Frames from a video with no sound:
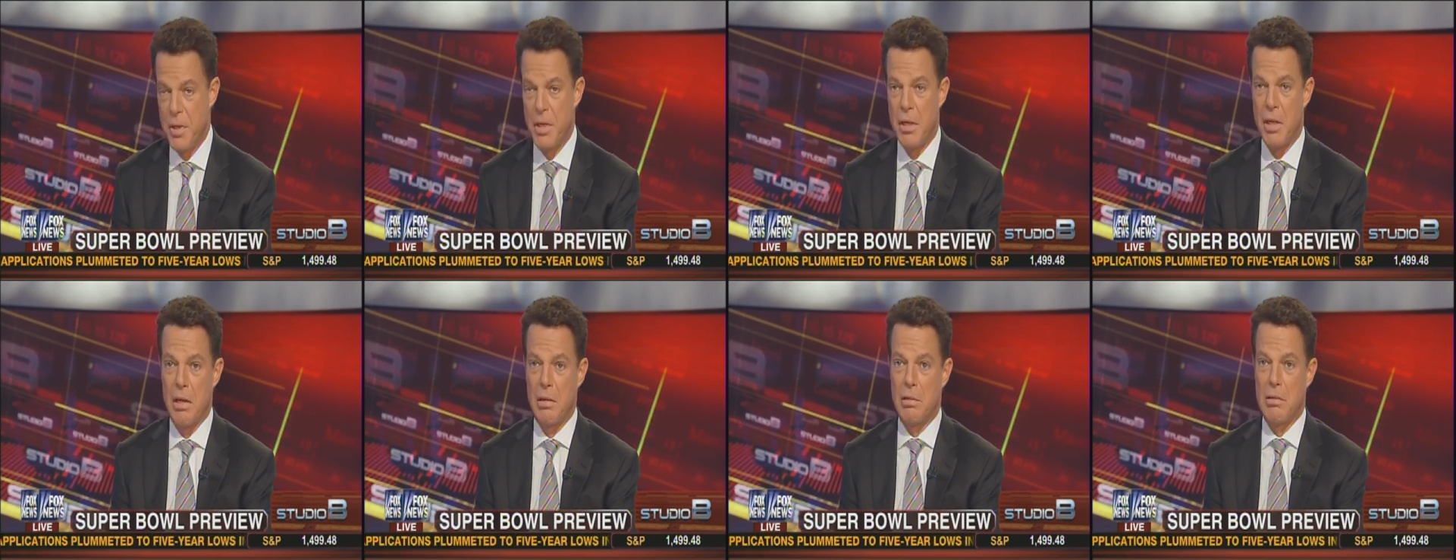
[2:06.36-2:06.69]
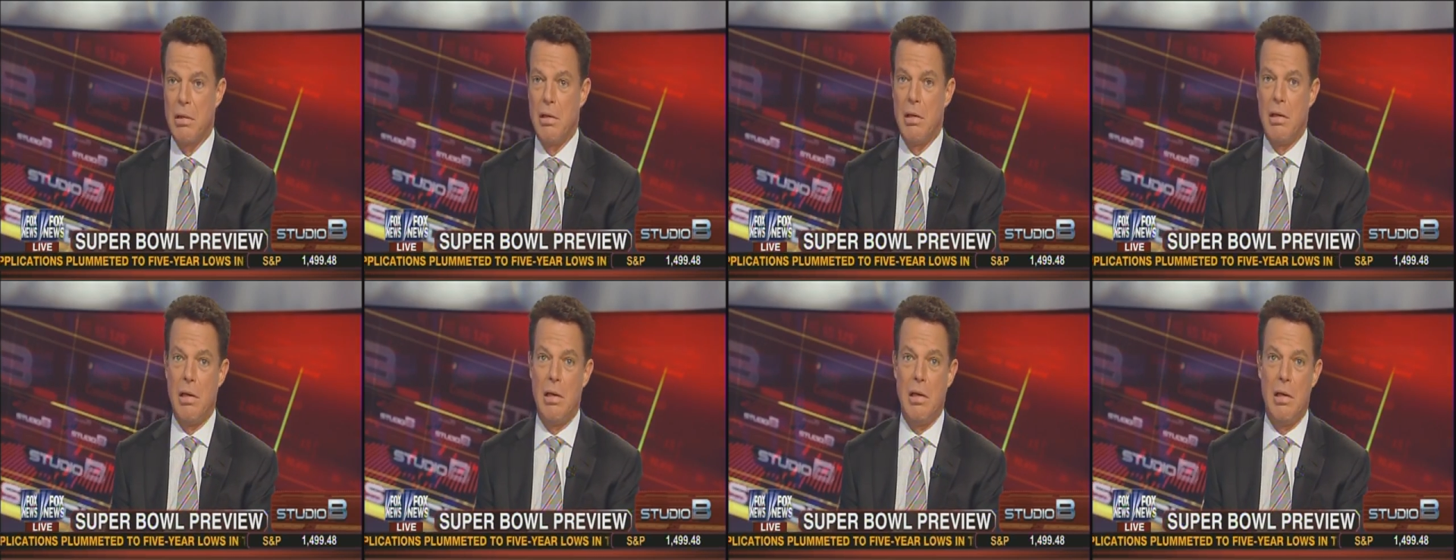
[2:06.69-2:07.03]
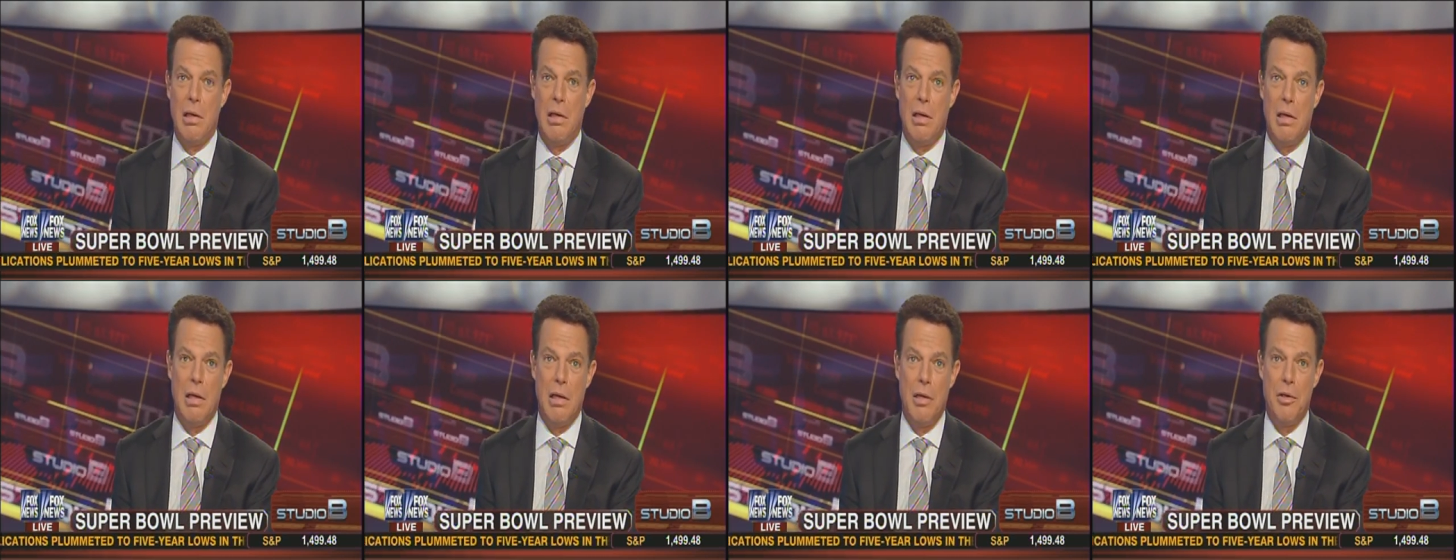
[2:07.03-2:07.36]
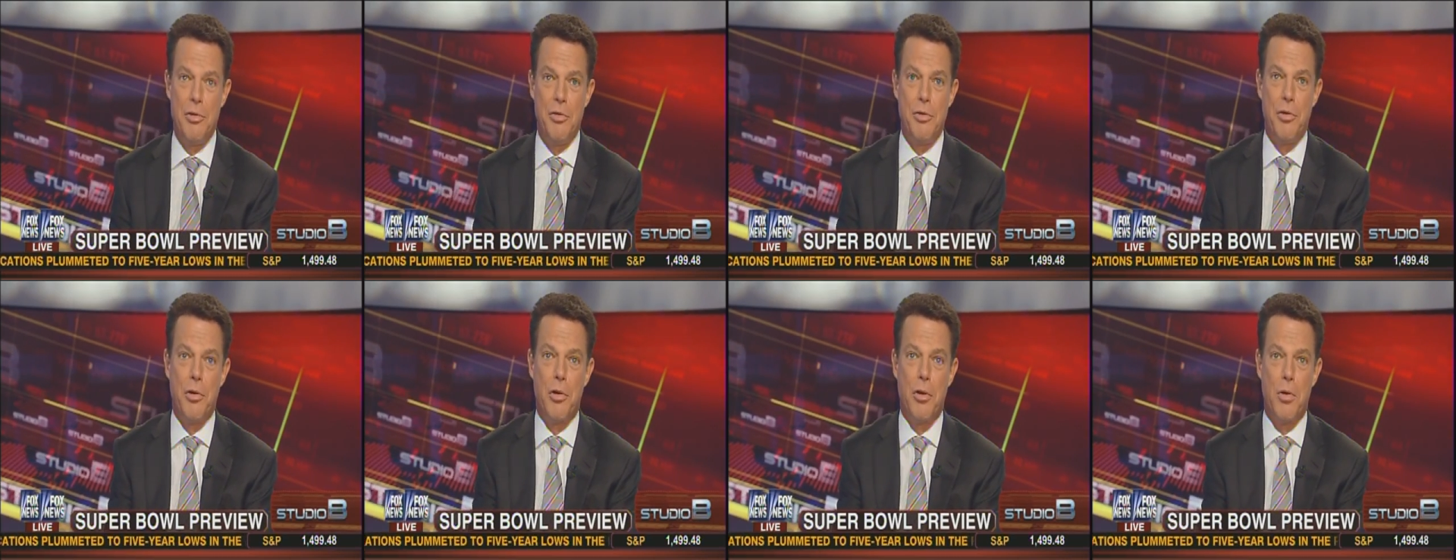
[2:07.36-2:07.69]
been like,
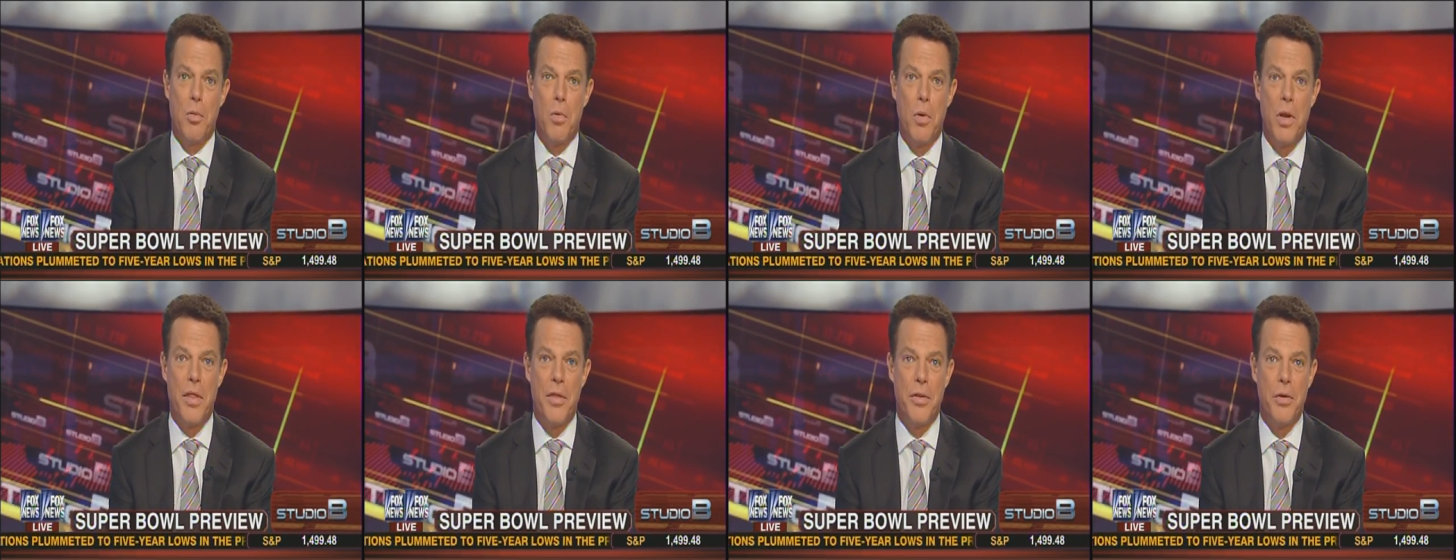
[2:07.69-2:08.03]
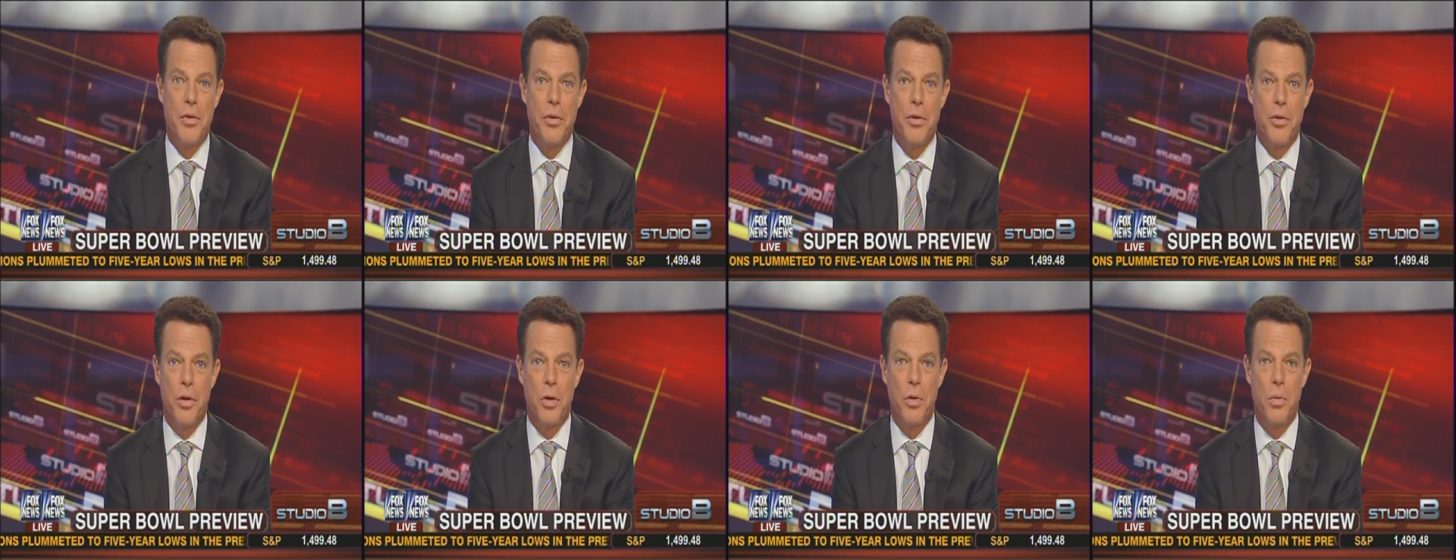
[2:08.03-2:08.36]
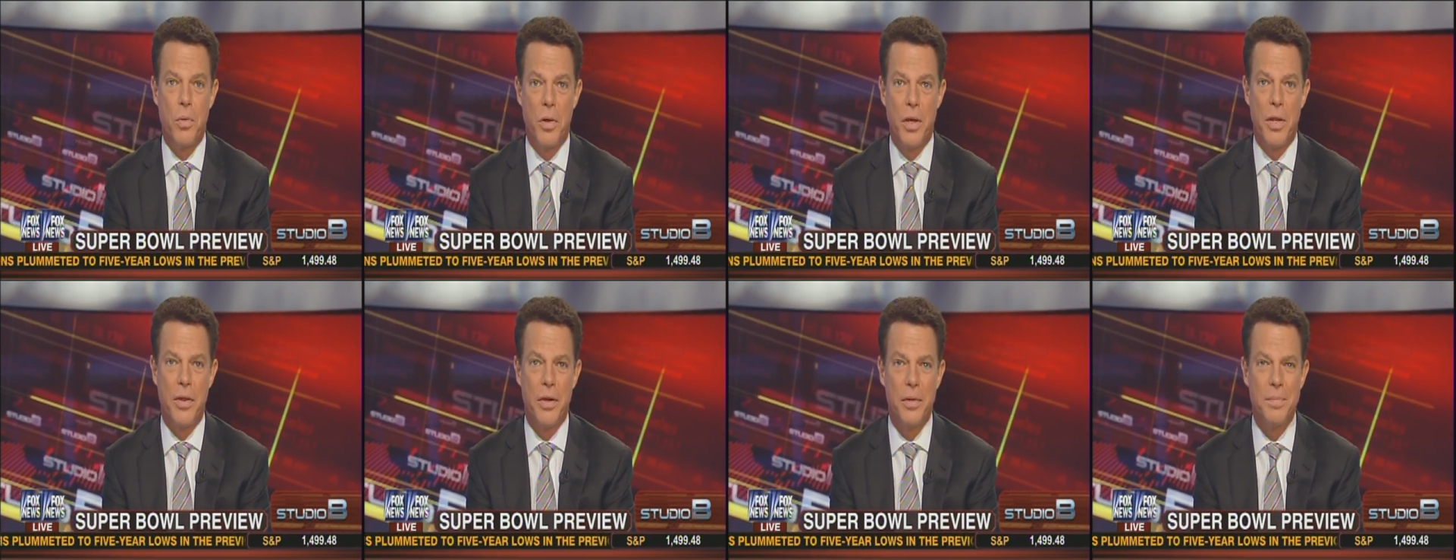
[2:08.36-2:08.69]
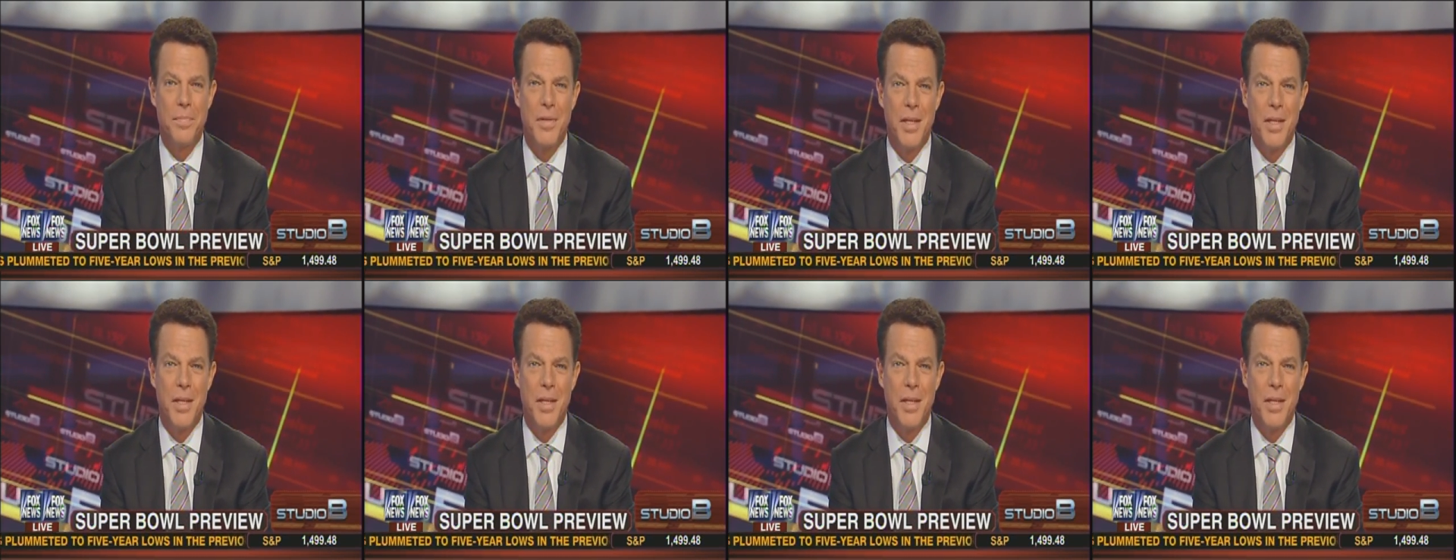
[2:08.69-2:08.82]
New York weather, New York weather.